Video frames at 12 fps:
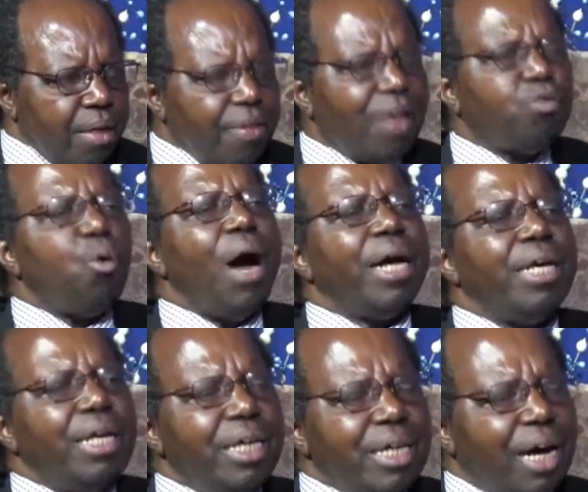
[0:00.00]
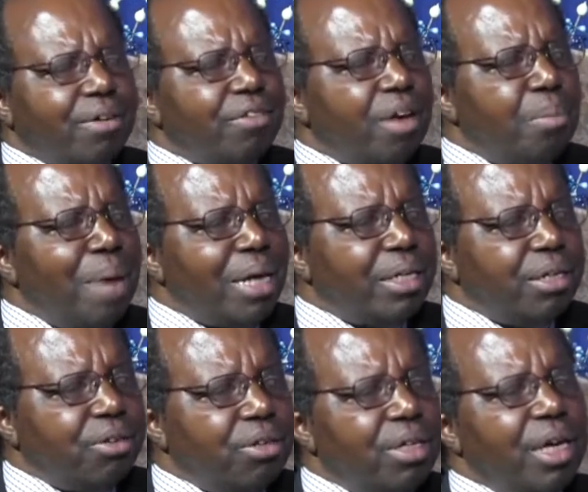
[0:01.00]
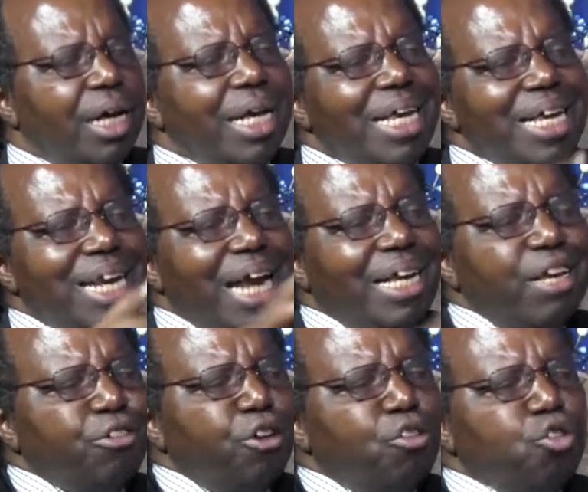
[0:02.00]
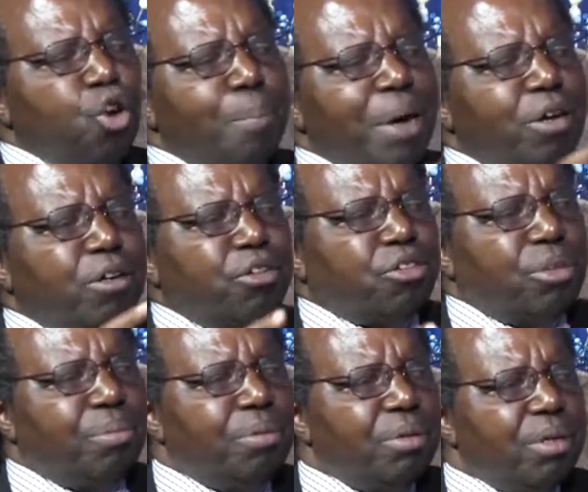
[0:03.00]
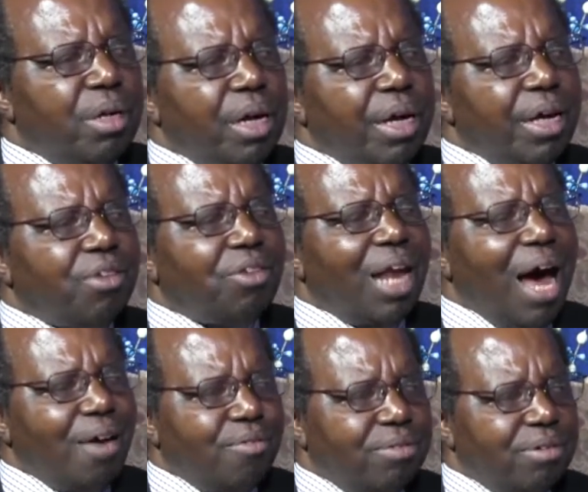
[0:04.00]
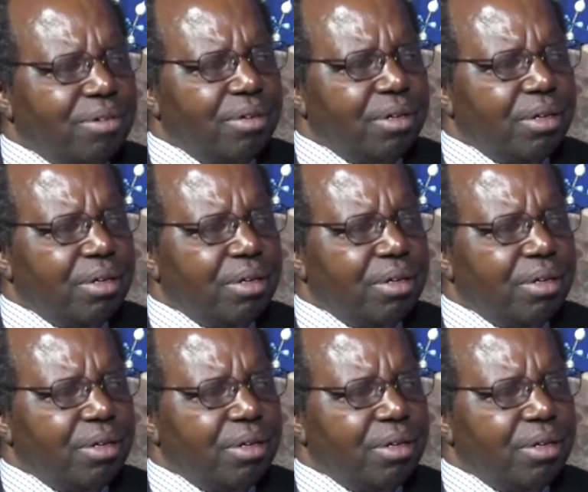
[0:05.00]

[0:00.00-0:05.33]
That's why in a Christian marriage, in addition to companionship, is love.